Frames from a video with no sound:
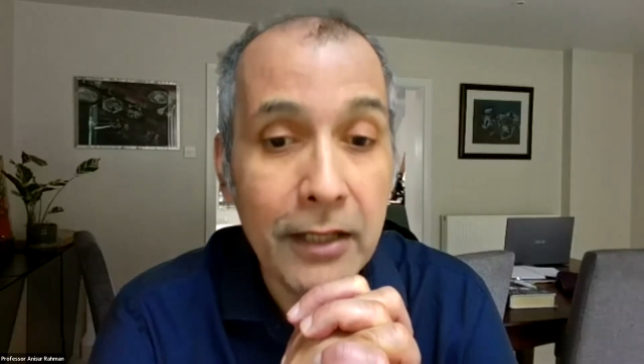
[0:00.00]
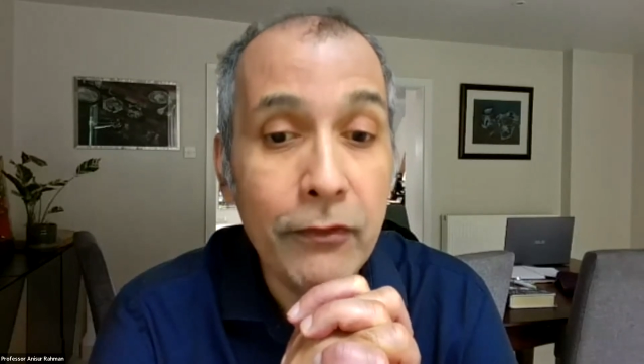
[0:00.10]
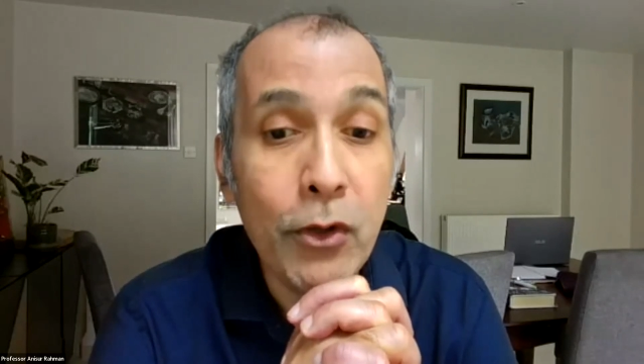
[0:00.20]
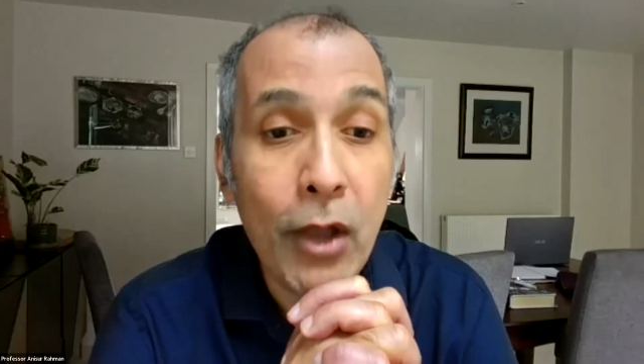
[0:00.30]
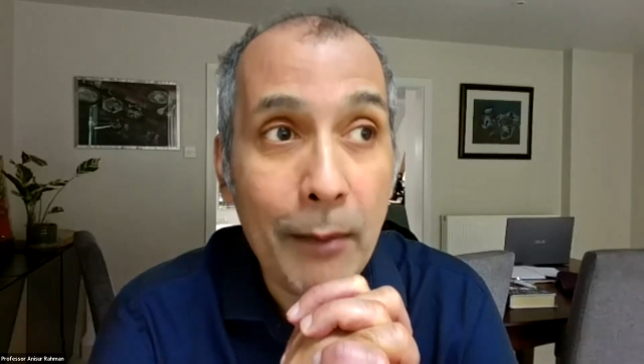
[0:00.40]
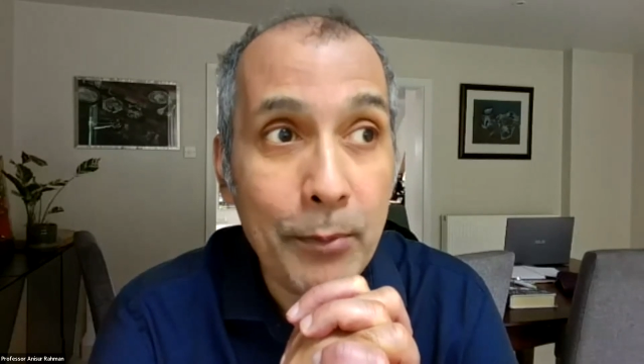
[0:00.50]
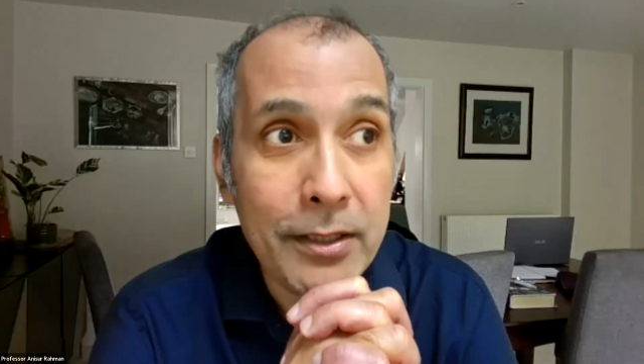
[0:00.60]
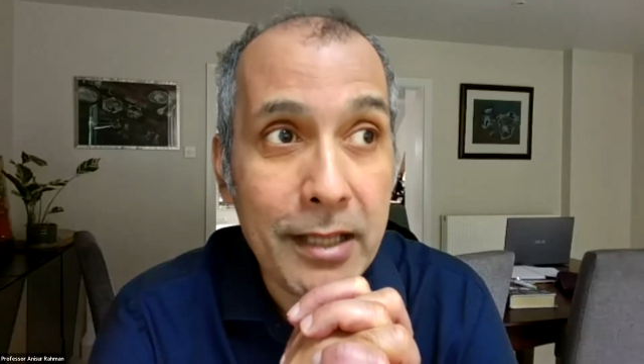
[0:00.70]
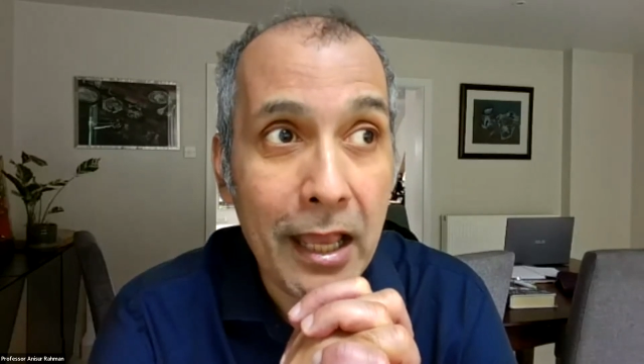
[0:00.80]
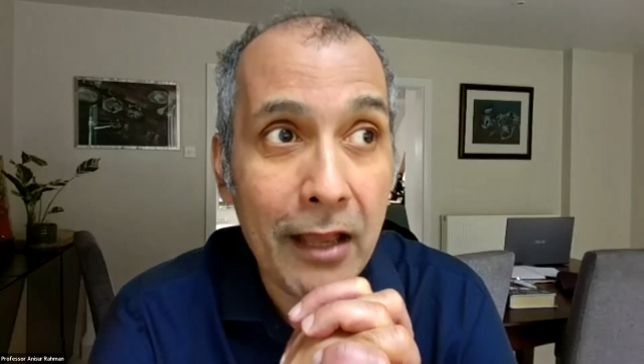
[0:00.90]
If you
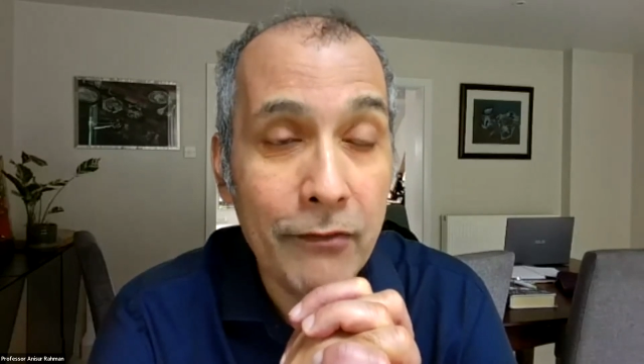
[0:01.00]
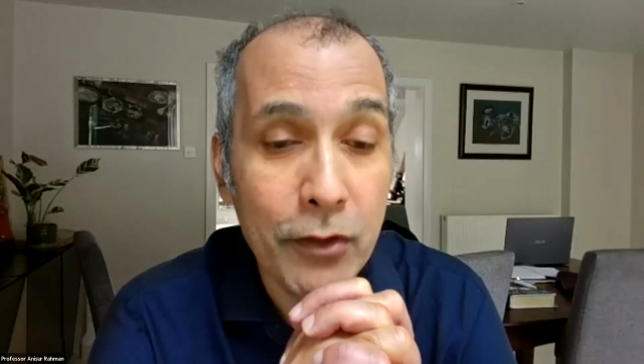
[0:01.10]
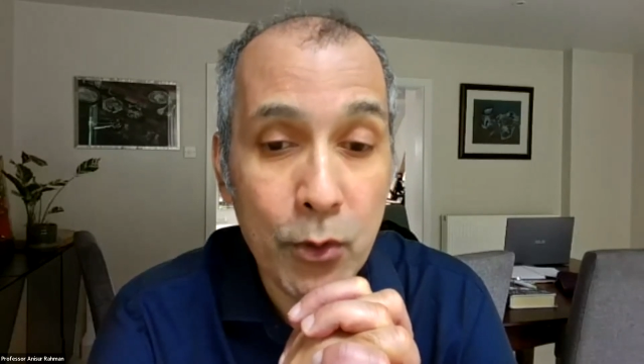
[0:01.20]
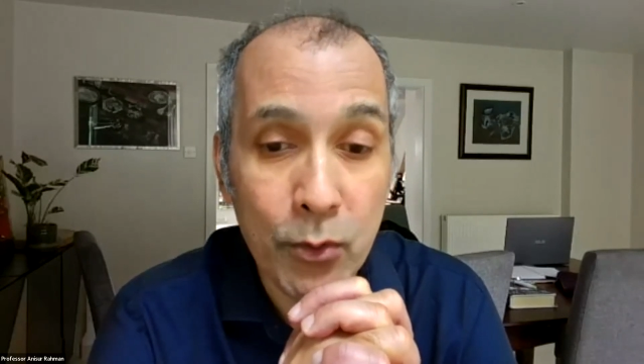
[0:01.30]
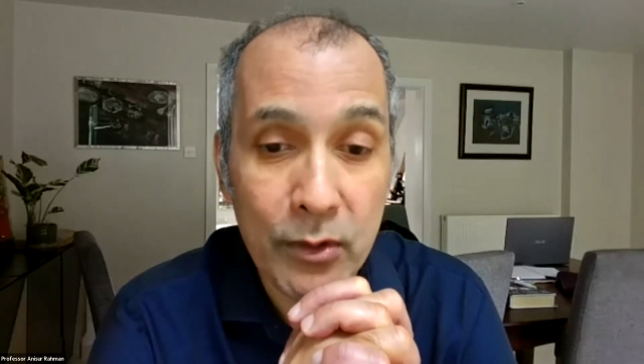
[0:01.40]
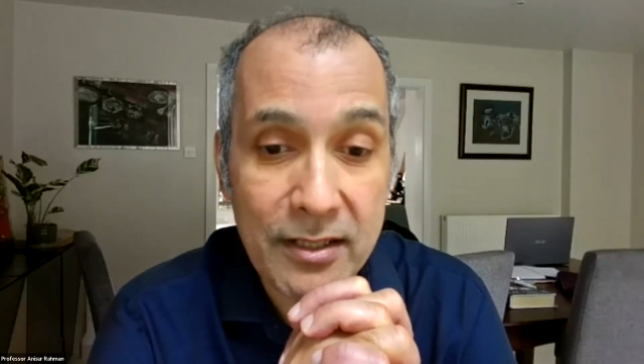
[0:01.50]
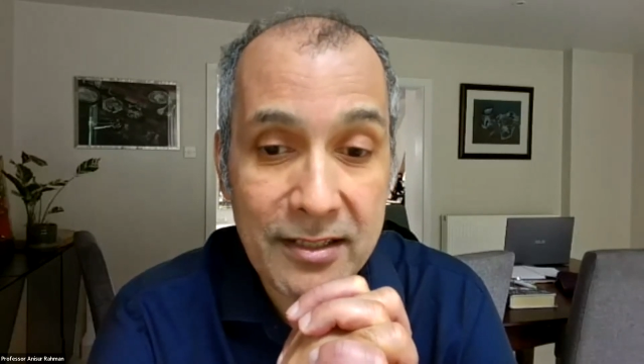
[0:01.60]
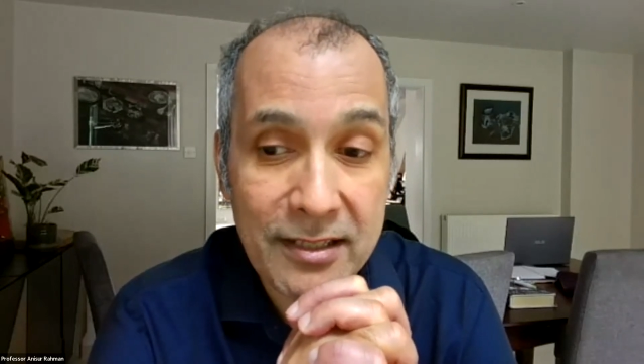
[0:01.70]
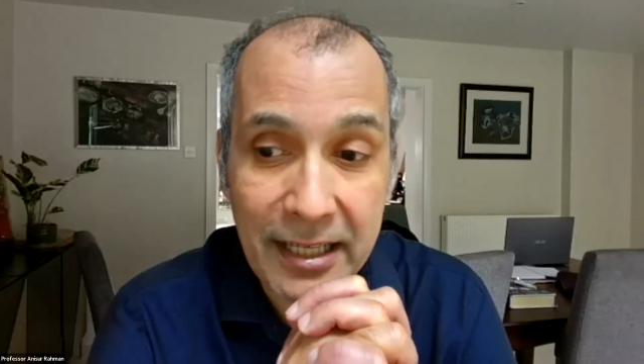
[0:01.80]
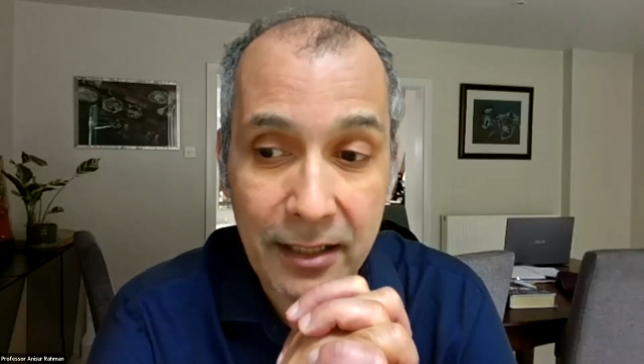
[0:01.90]
happen to have urine
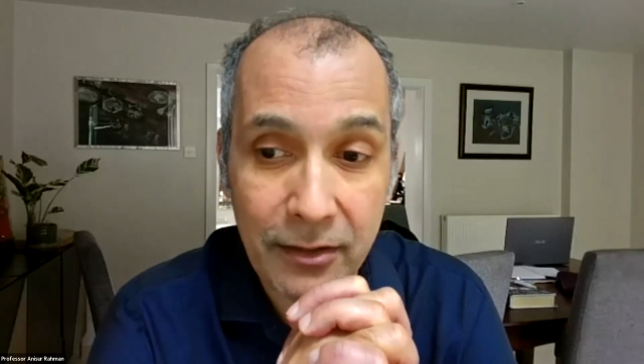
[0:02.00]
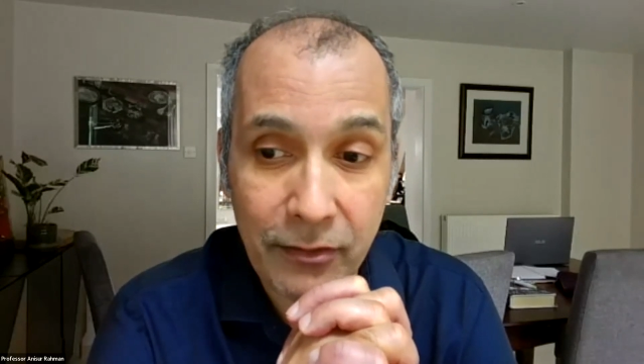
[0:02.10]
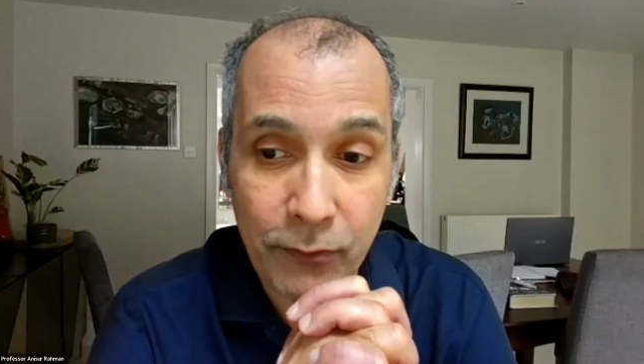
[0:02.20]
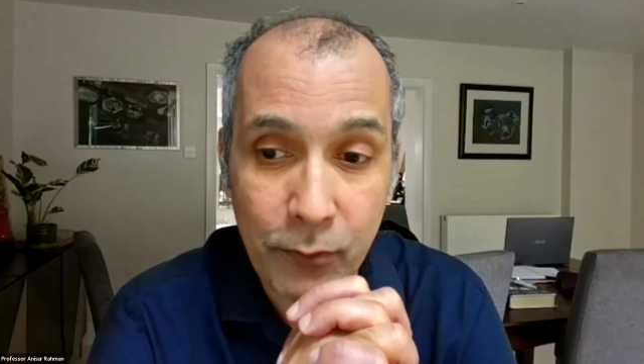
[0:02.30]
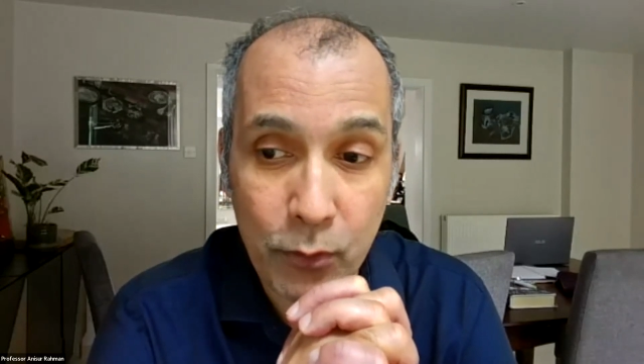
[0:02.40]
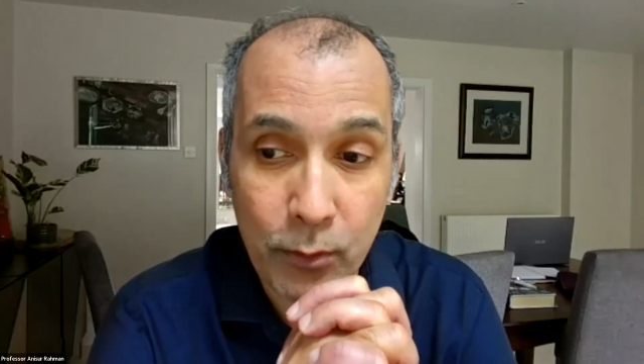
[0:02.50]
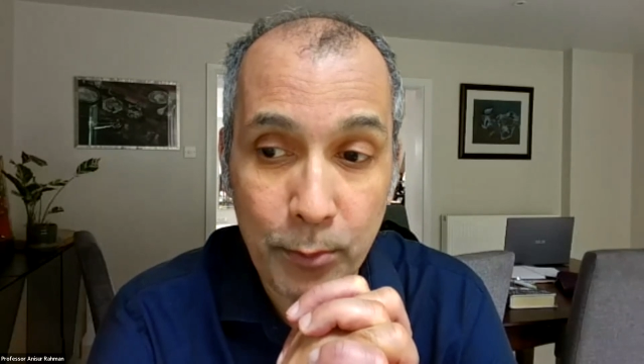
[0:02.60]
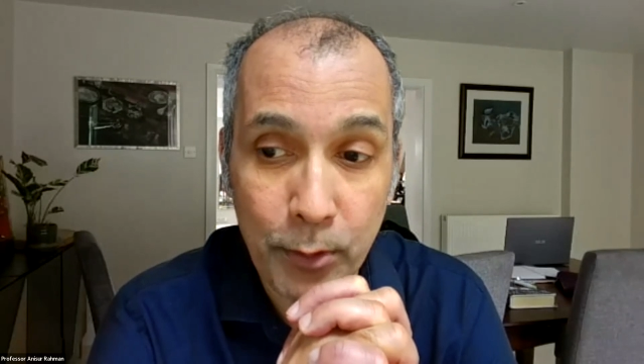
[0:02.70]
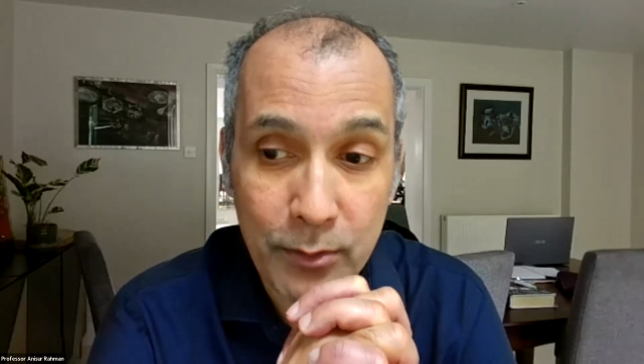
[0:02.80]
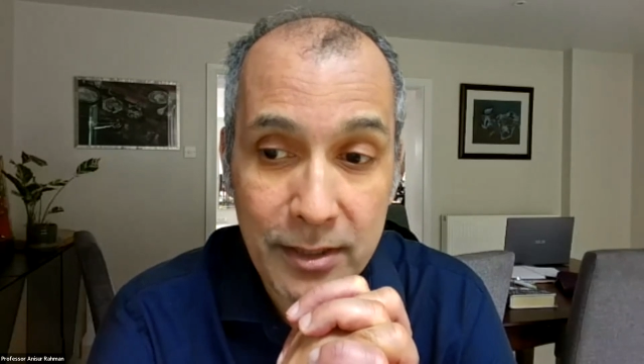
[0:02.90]
sticks for
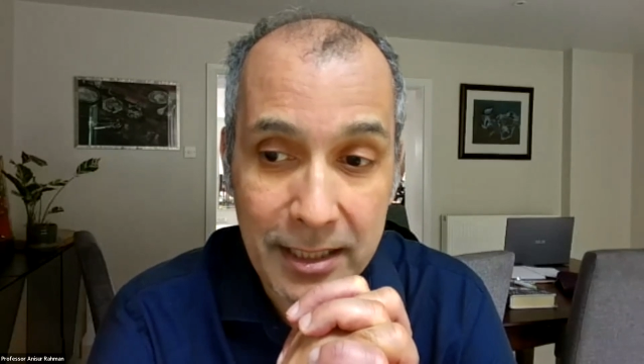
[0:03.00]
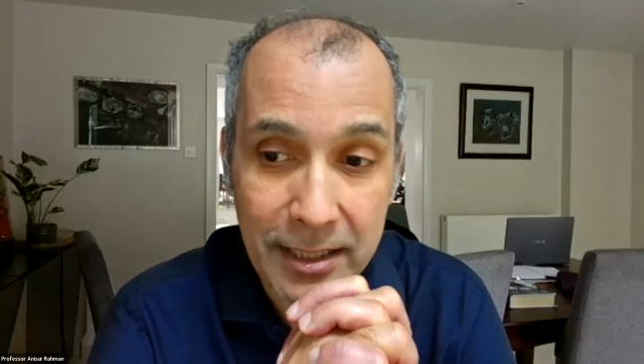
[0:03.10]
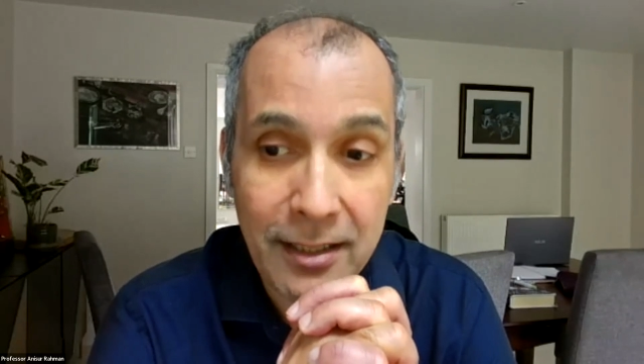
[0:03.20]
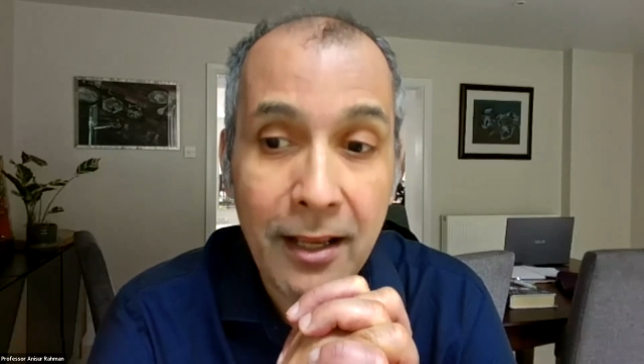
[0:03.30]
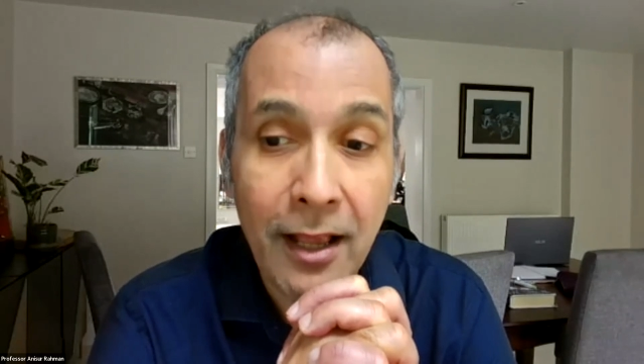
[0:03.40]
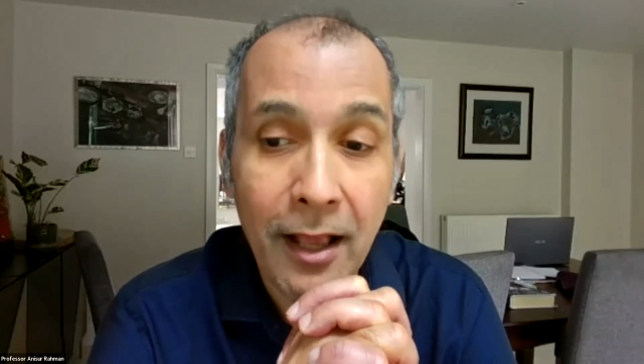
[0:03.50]
protein,